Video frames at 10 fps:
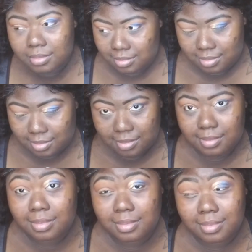
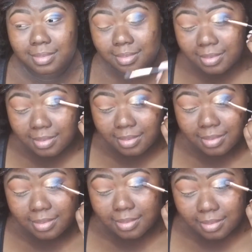So I'm just
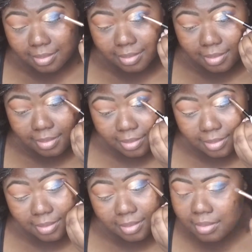trying to build it up
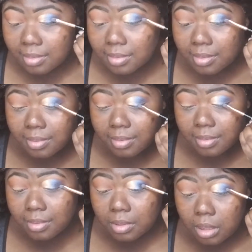to as much
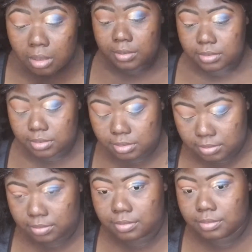intensity as I
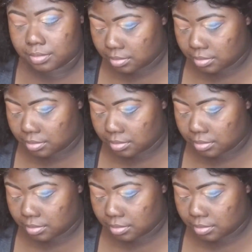can.